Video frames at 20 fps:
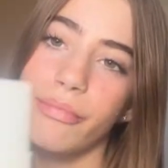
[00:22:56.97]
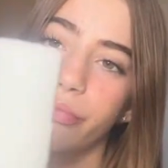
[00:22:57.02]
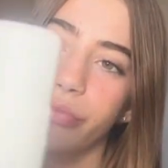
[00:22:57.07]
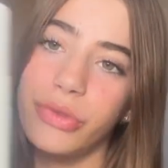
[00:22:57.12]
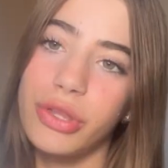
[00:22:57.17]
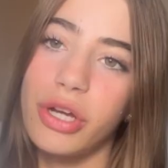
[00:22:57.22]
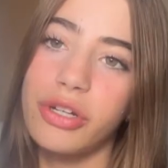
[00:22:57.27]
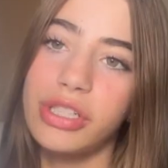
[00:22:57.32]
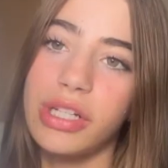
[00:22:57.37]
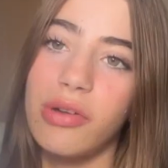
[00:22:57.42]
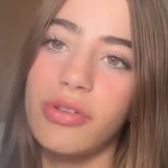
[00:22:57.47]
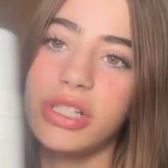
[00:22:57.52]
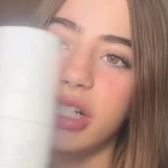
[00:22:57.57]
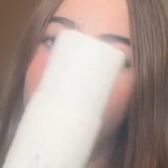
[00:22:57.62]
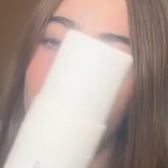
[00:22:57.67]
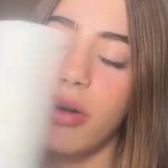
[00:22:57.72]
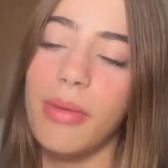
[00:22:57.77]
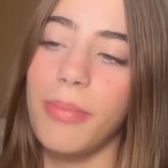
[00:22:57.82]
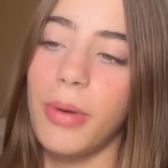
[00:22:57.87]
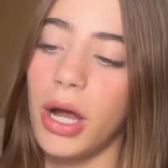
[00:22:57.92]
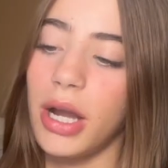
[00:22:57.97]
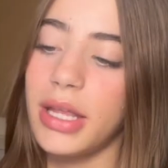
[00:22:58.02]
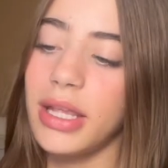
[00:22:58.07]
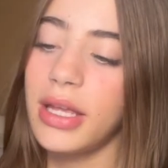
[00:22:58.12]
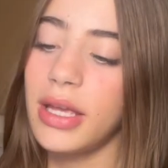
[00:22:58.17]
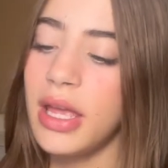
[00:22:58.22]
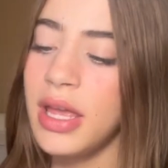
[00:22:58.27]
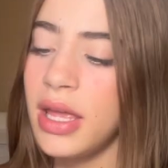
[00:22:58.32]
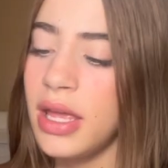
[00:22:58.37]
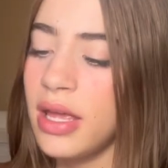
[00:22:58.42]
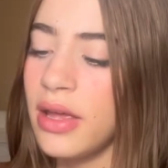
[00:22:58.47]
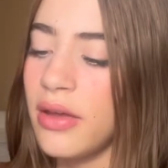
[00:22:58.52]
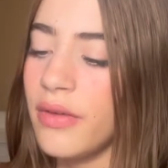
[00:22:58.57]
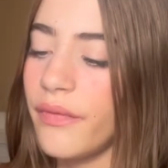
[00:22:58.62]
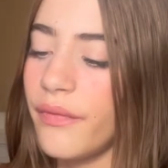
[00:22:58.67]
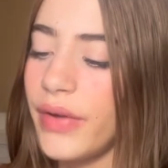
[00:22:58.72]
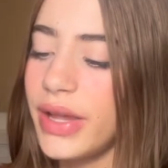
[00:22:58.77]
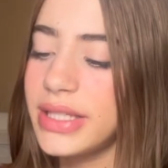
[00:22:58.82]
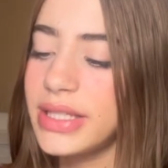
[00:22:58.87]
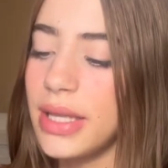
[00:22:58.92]
No Shower Shower Body
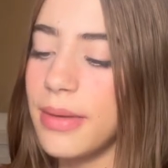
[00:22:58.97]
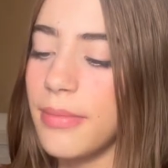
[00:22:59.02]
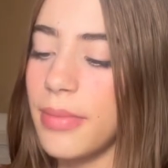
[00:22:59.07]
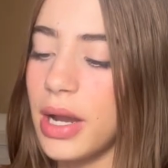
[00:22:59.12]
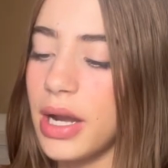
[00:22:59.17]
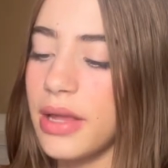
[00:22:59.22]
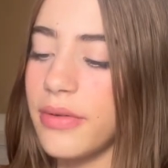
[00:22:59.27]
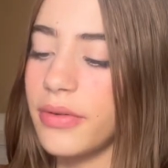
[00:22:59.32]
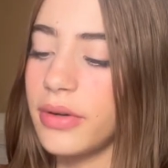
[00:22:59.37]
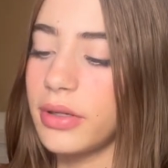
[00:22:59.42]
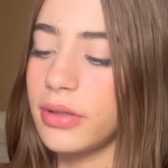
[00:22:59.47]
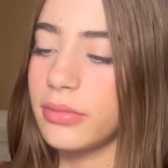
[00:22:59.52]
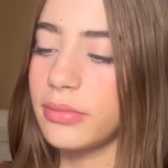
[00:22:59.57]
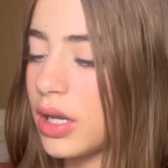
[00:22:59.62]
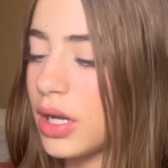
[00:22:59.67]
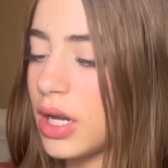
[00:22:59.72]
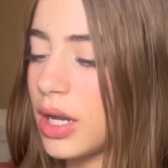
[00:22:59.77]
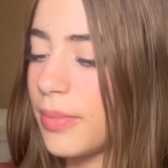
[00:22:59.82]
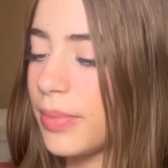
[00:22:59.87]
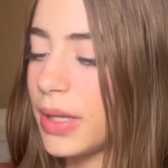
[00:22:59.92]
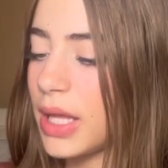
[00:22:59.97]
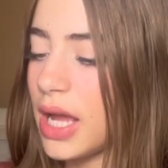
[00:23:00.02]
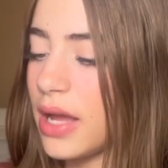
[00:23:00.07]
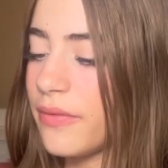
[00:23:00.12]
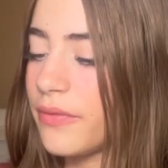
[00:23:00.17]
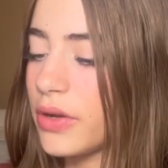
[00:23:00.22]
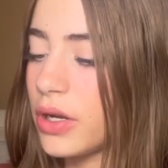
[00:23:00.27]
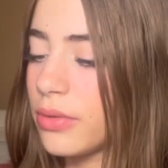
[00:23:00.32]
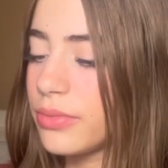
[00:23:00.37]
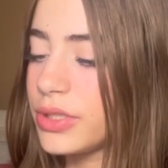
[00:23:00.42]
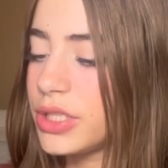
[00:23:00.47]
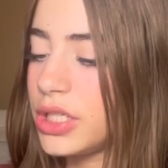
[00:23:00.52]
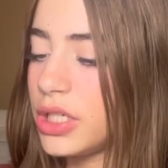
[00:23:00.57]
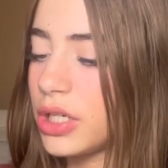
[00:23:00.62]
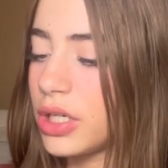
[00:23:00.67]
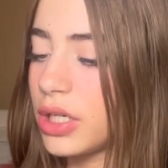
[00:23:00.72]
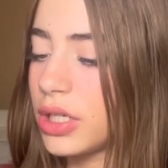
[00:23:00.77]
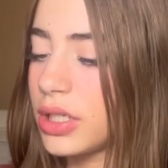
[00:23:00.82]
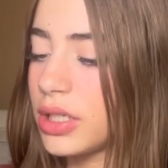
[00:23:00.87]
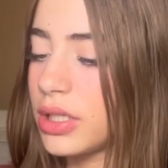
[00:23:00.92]
Face and Body Foam. Apply foam to
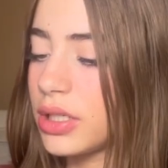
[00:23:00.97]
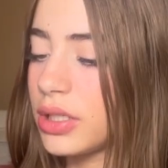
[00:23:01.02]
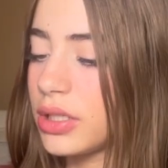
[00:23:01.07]
your